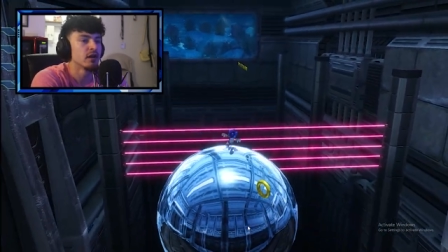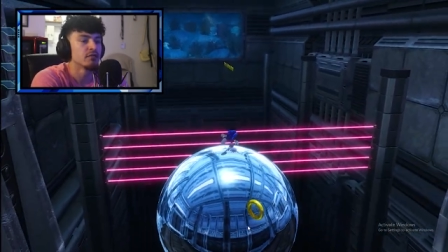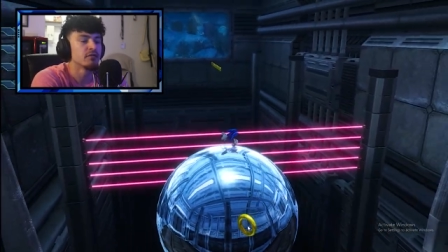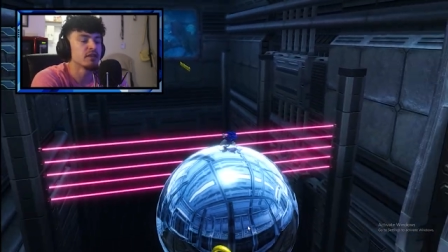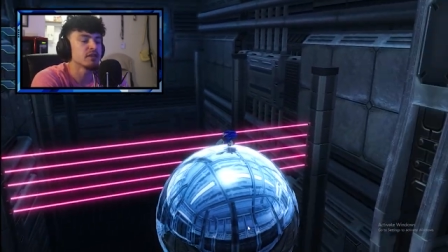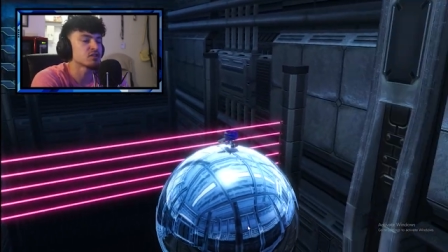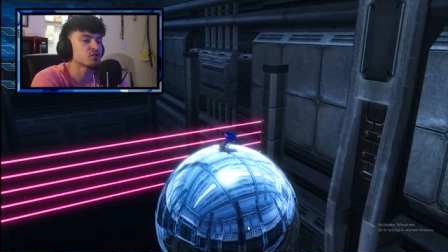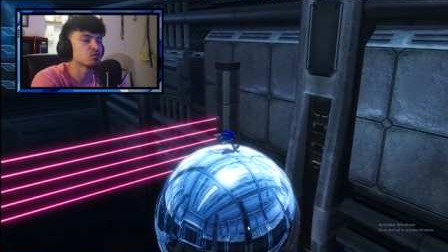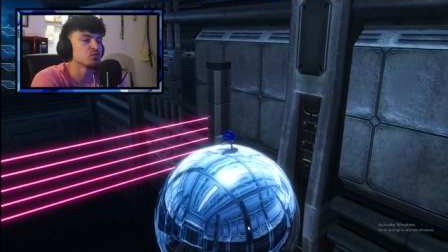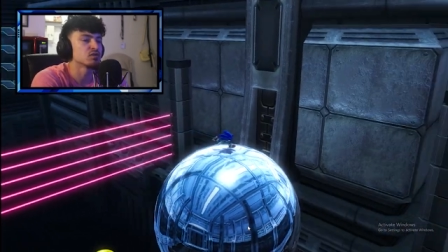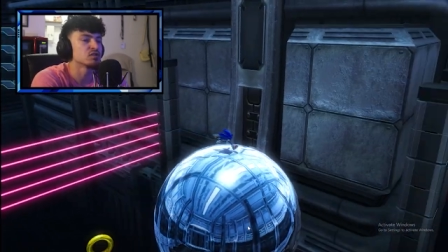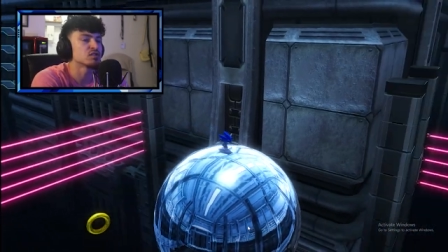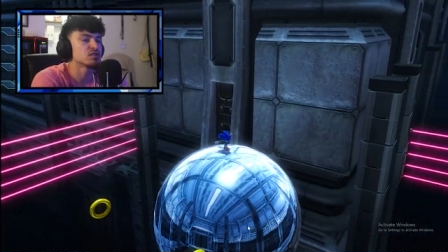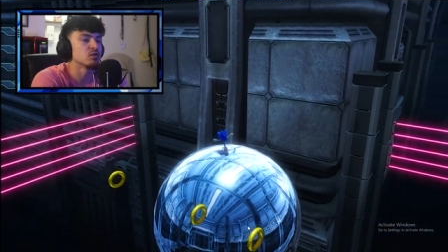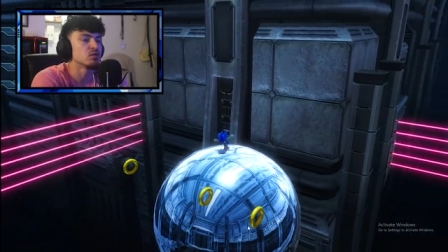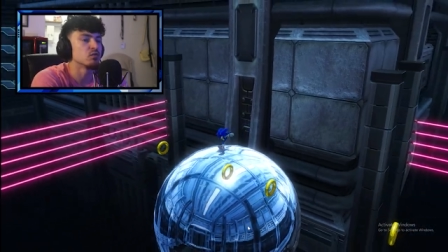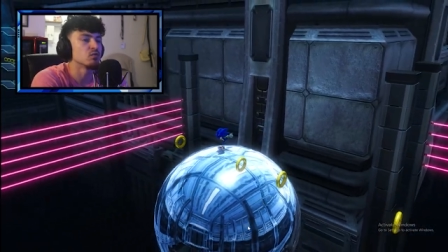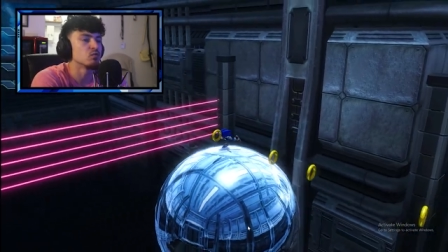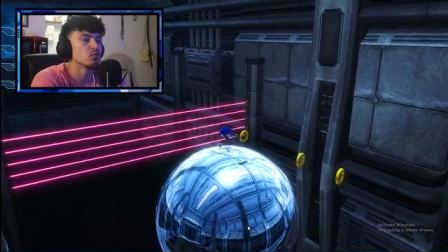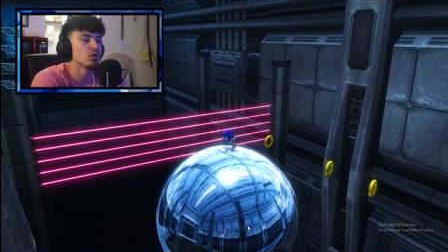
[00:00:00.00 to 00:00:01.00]
This was the
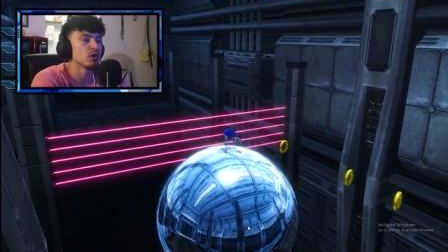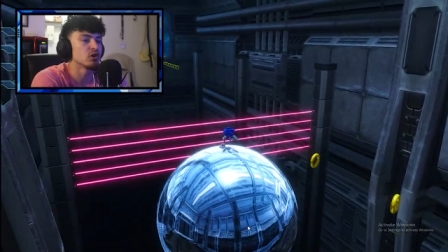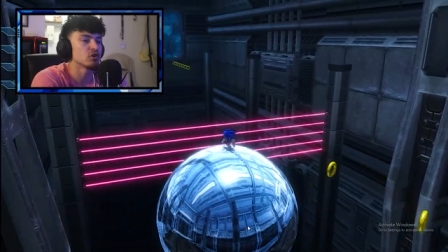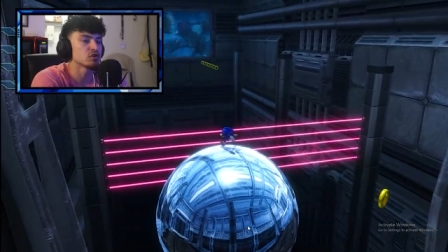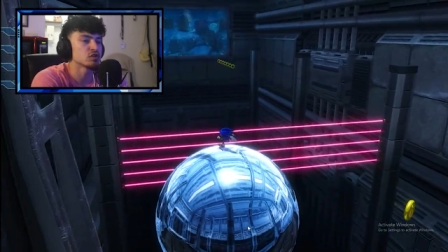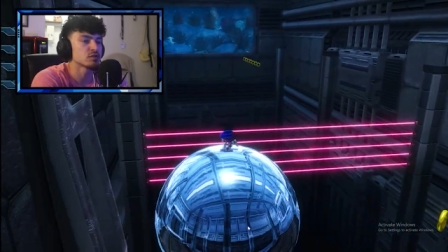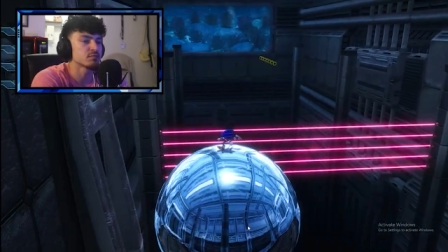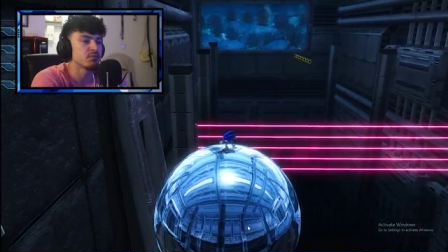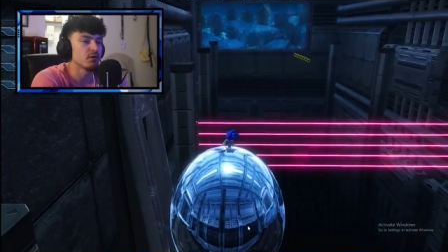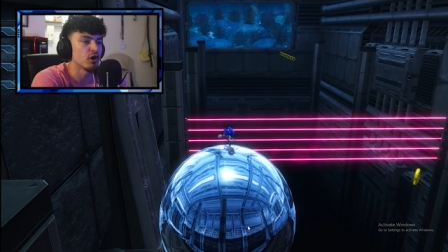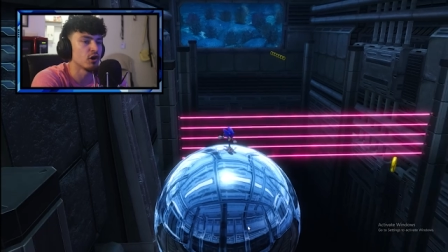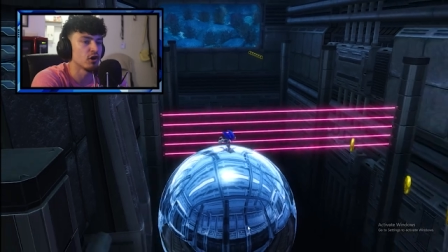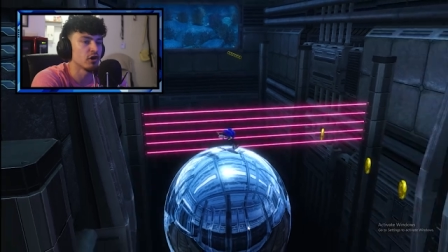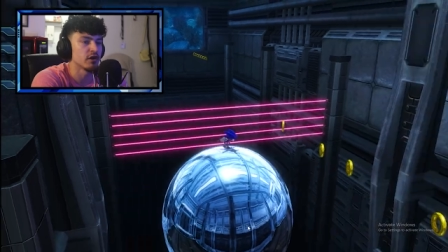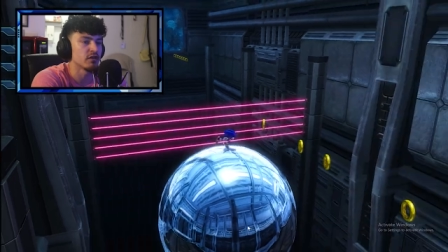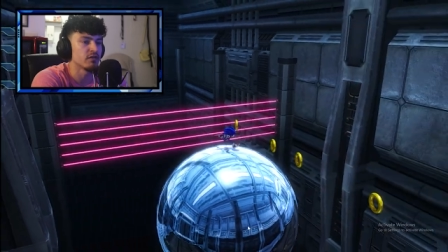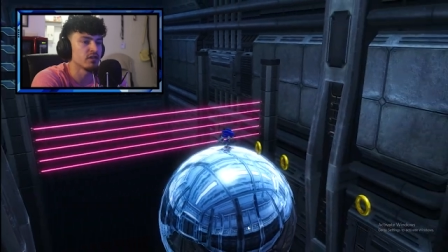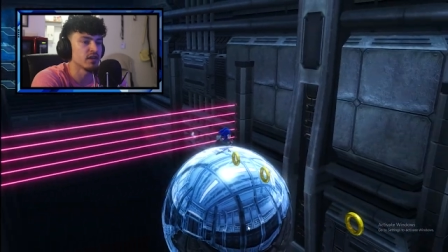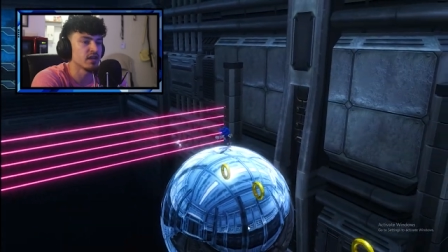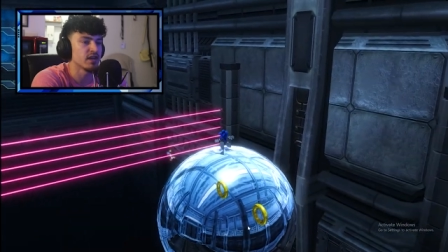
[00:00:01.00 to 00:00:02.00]
worst part
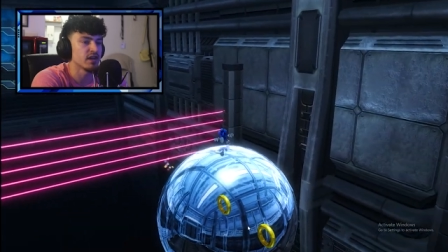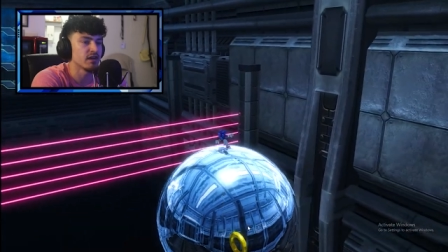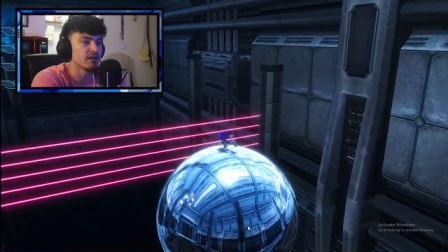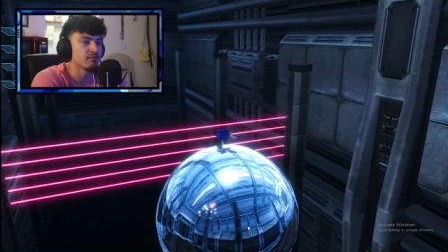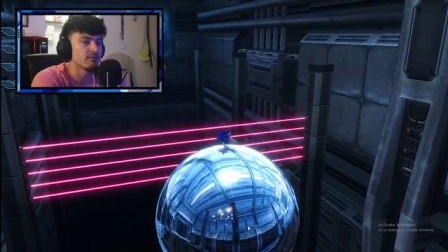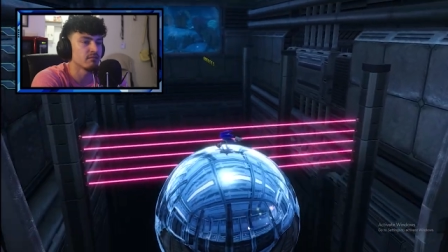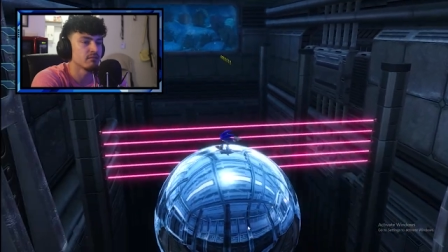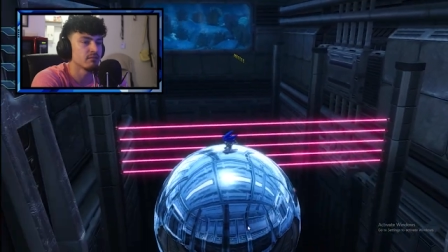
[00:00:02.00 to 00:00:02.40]
in the game.